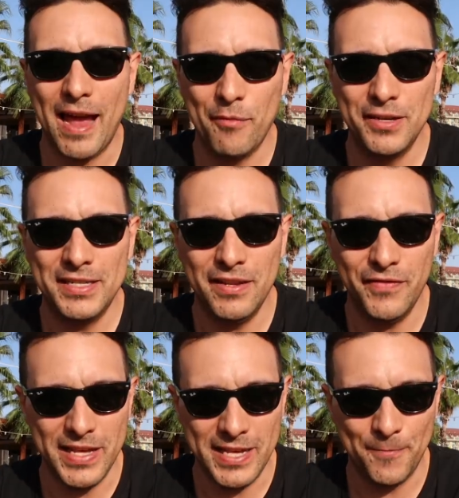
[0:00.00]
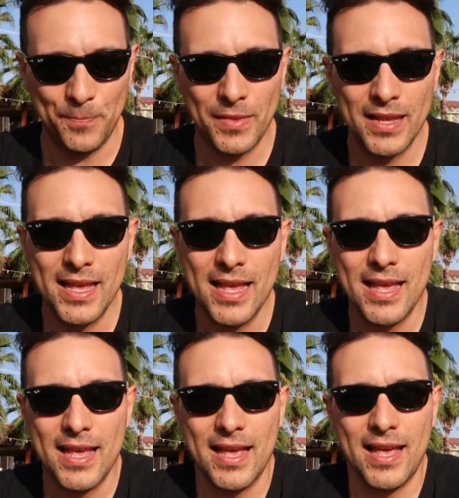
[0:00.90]
MRTV.
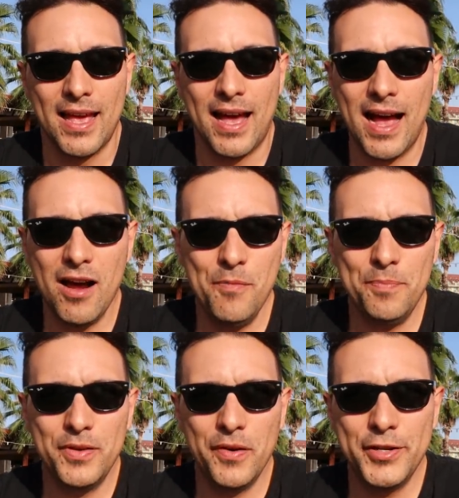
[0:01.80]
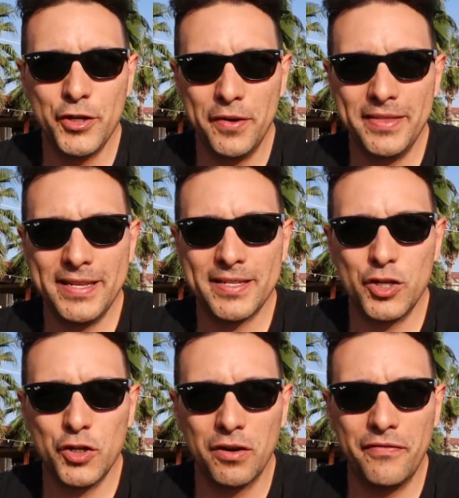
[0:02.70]
I hope you enjoyed this
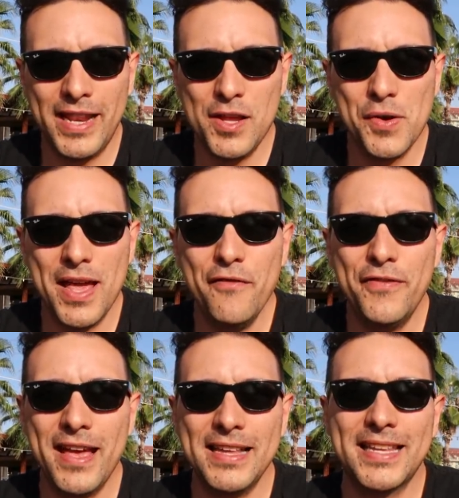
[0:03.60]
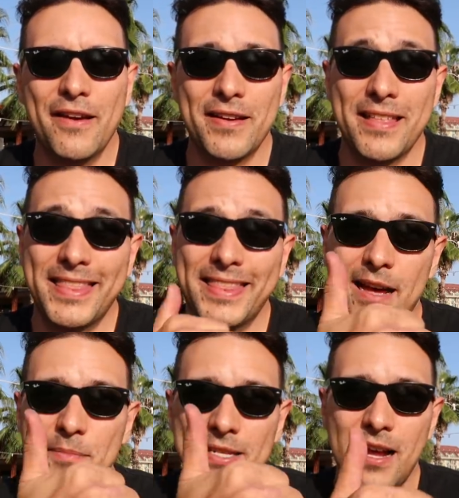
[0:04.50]
short video. If yes, give it a
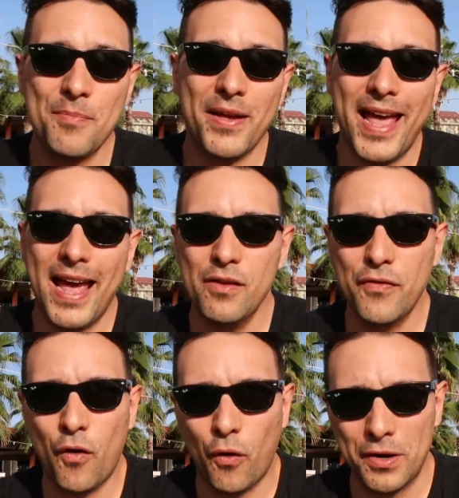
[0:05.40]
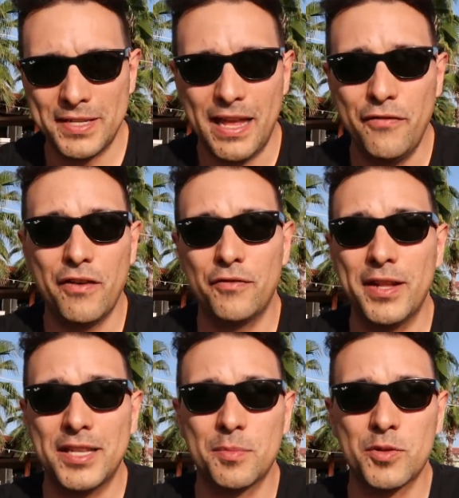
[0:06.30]
thumbs up. And of course, if you have
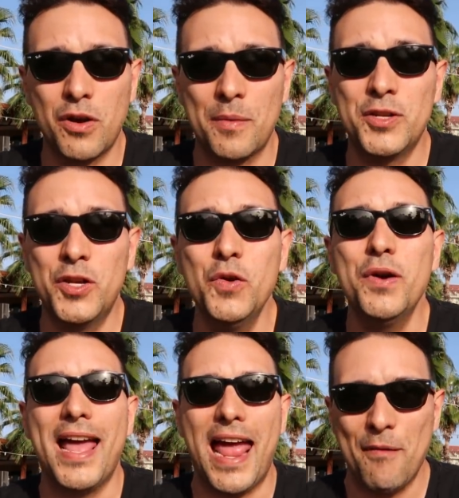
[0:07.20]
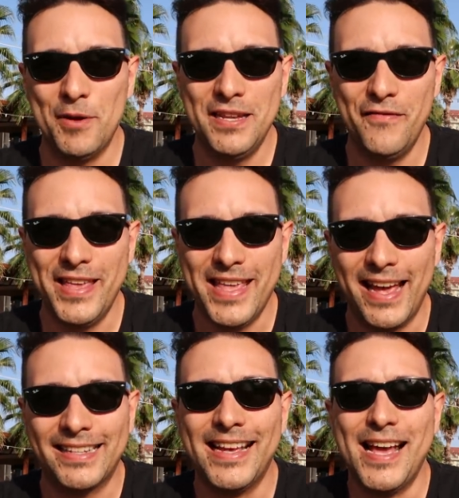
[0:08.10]
not yet subscribed to MRTV
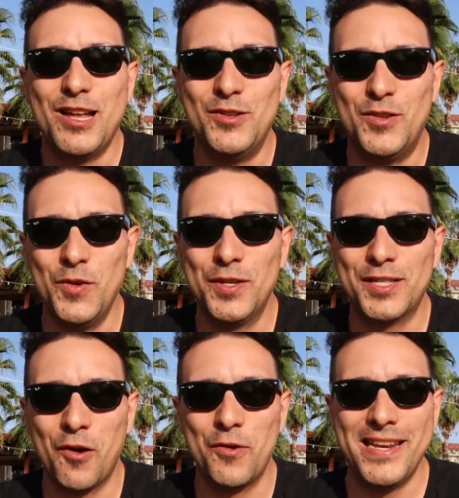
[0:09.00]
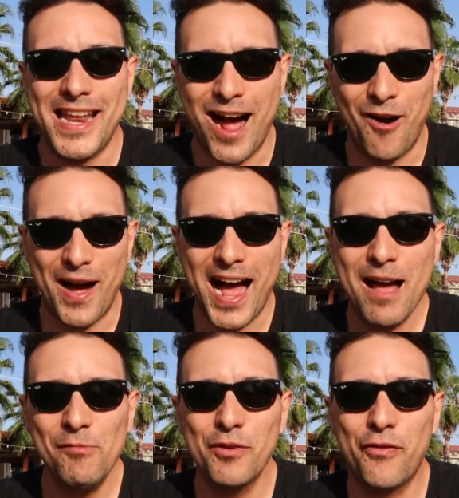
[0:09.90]
yet, do so now.
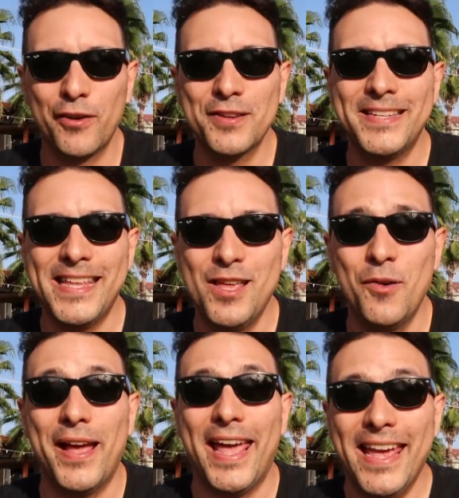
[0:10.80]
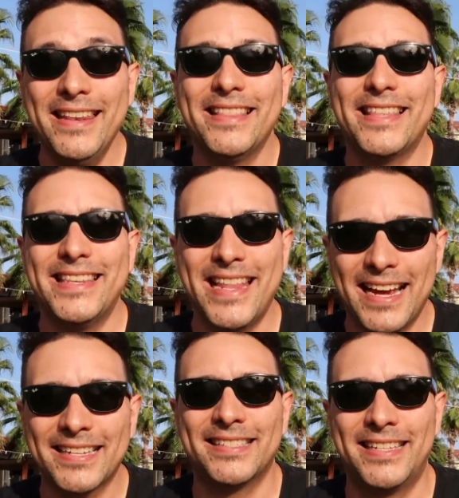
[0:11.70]
I'm looking forward to see you in the
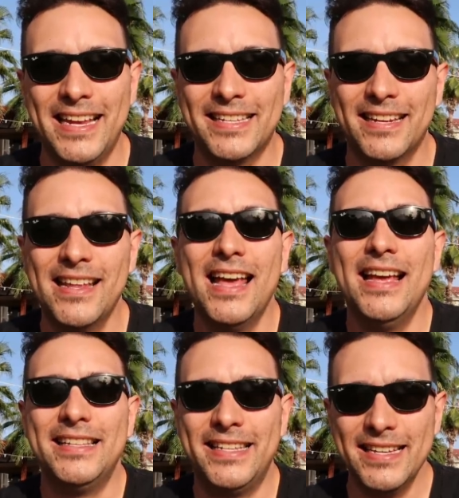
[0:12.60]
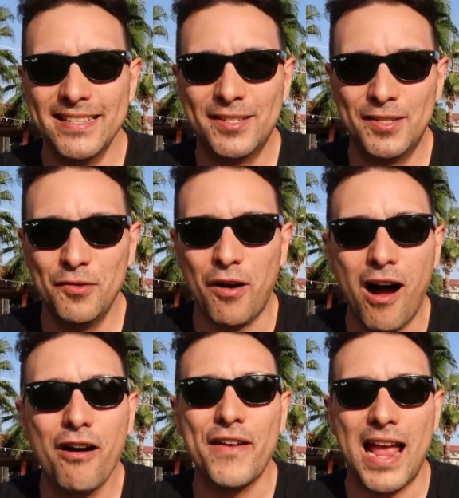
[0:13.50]
next season, season two
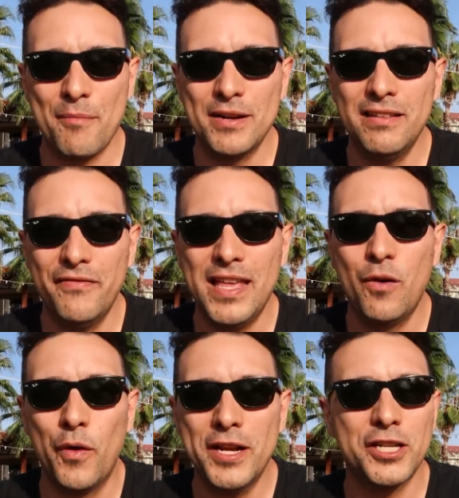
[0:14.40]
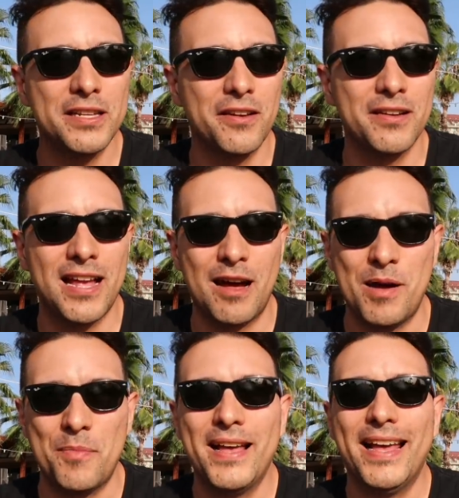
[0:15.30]
of MRTV, which is gonna
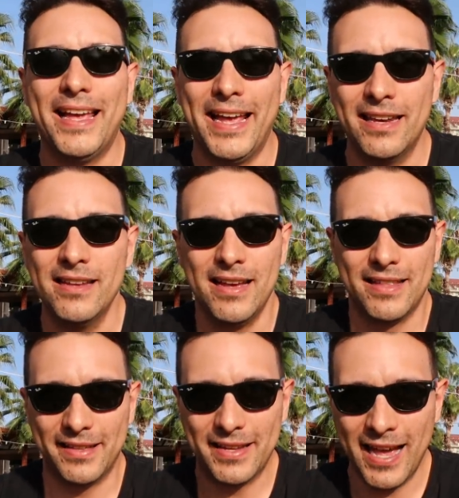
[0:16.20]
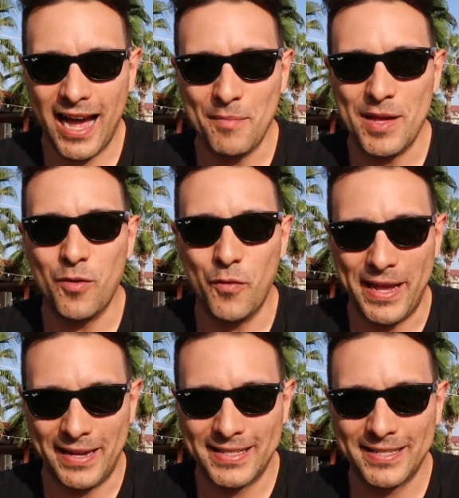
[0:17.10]
come up in the coming
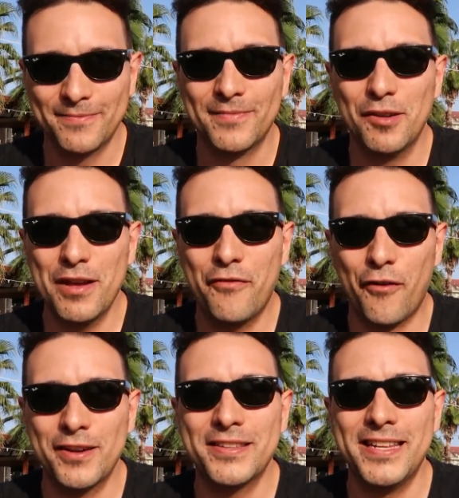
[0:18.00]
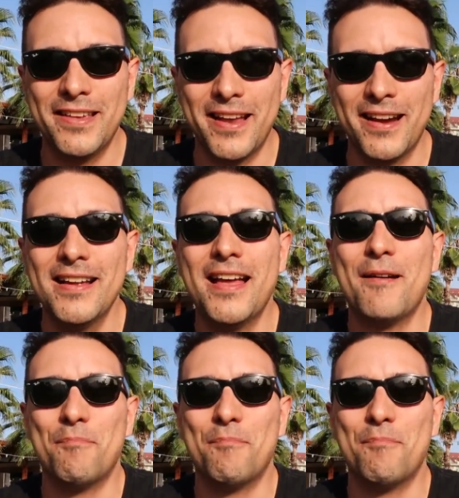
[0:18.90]
weeks. Looking forward to see you there.